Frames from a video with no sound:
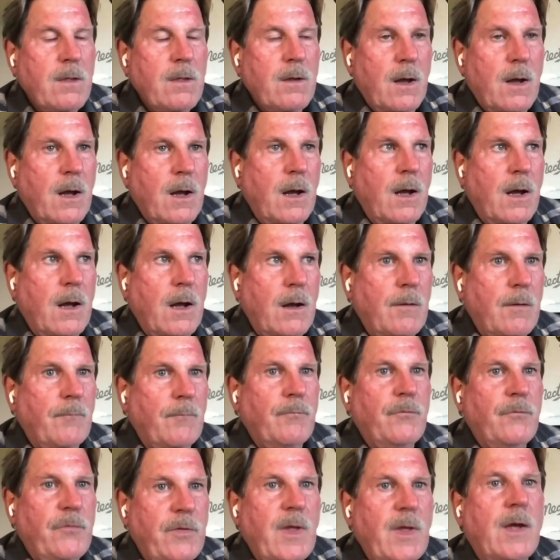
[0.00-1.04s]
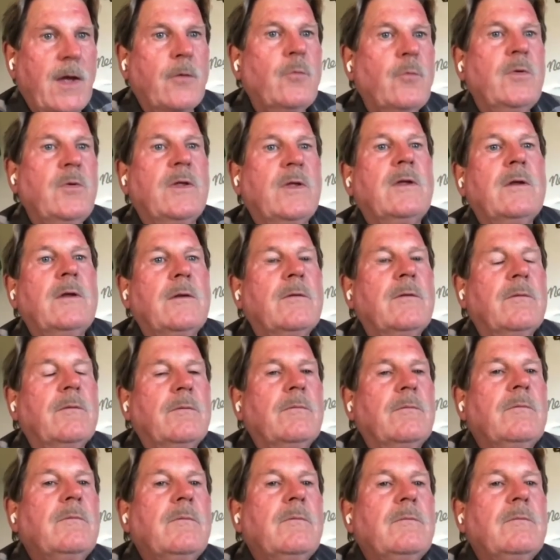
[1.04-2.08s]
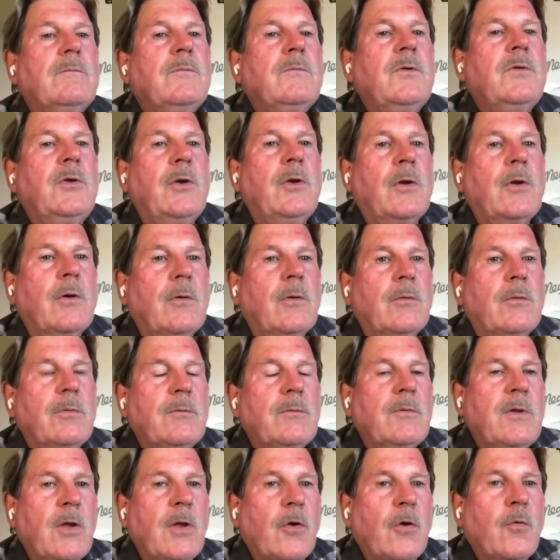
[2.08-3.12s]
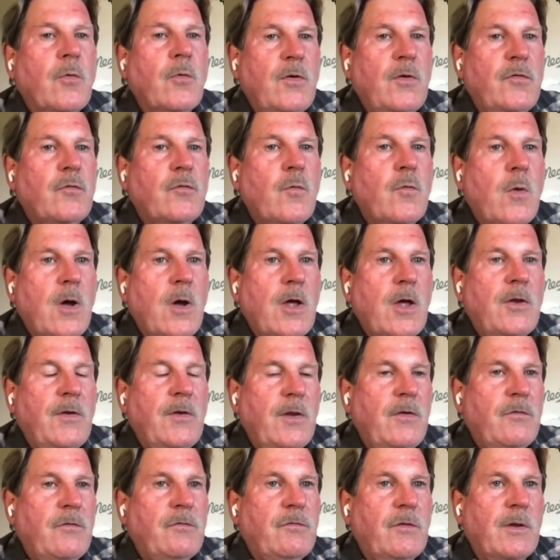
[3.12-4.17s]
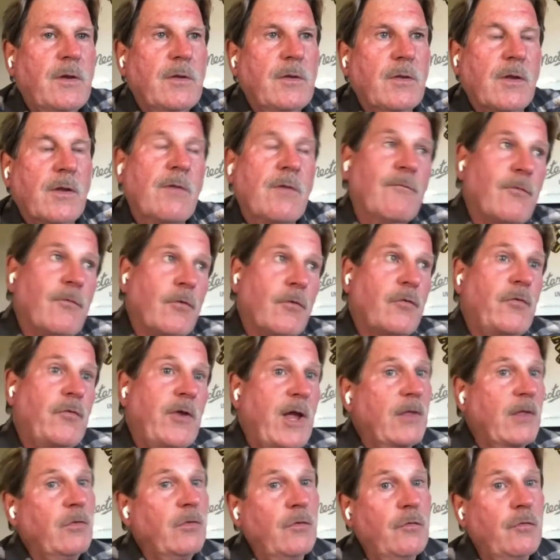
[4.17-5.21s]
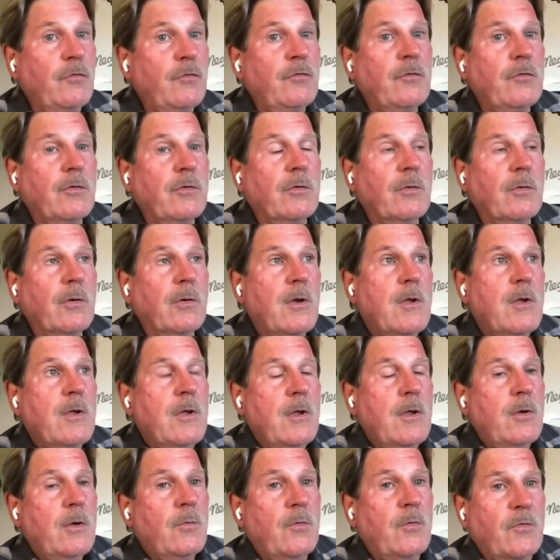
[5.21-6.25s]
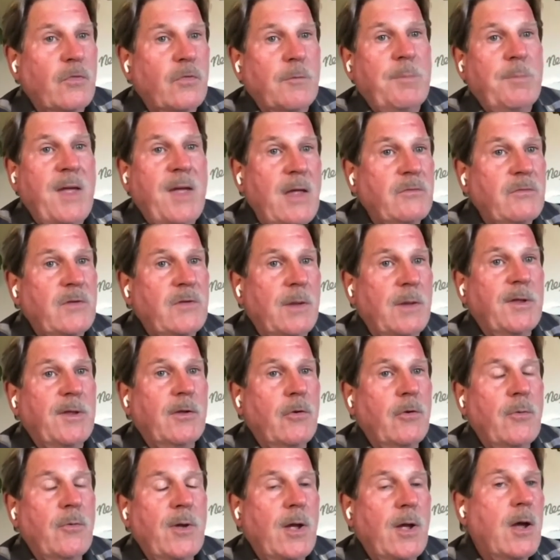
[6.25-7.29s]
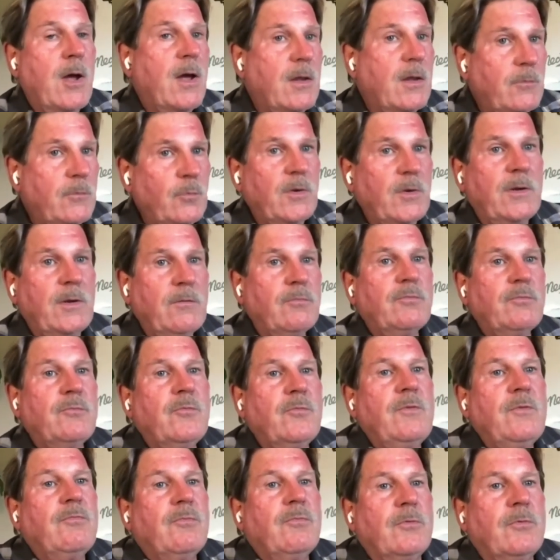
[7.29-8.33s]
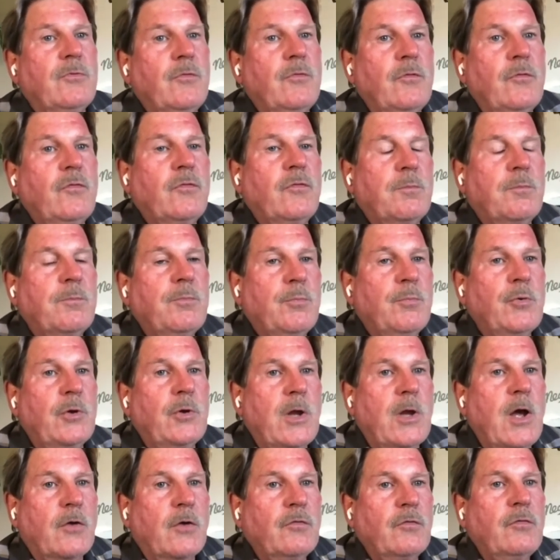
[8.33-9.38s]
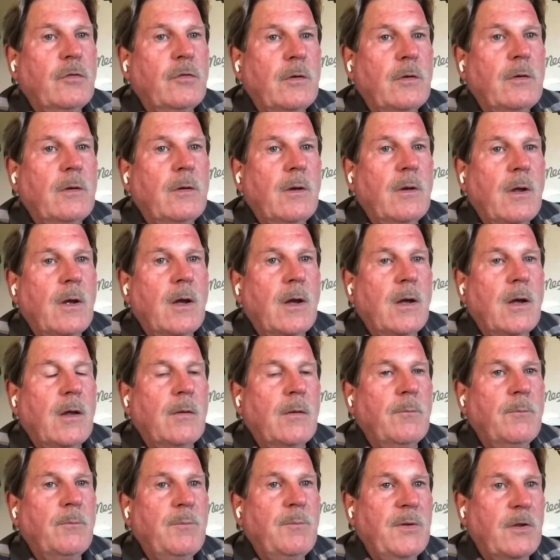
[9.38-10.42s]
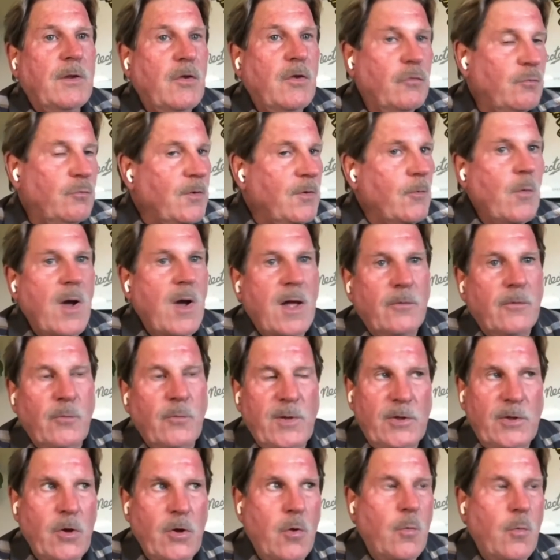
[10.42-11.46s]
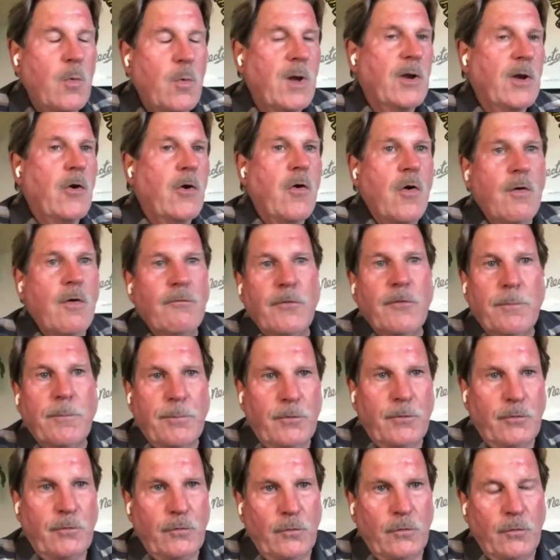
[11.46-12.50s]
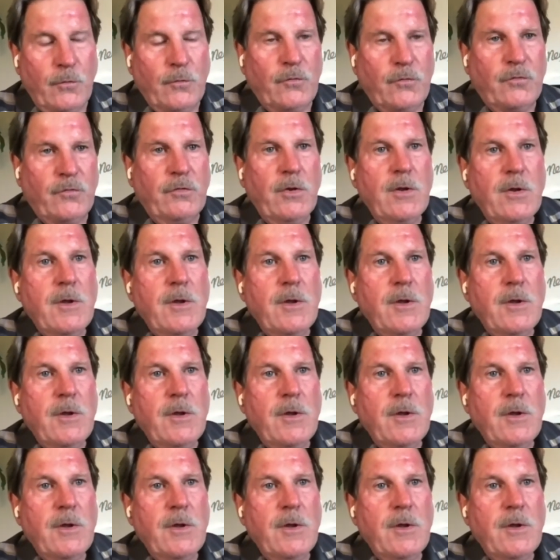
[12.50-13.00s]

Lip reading: that we can, you know, increase quantities. And conversely, like this year with the pandemic going on, we've reduced production because we don't want to overproduce